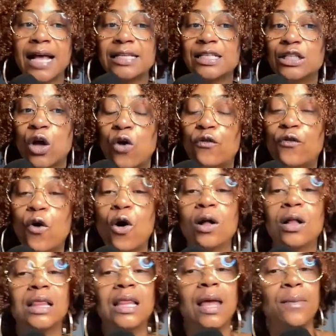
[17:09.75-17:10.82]
that
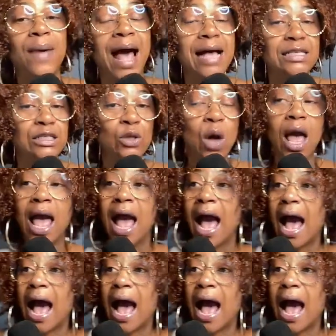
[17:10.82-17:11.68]
snowfall clip. I saw,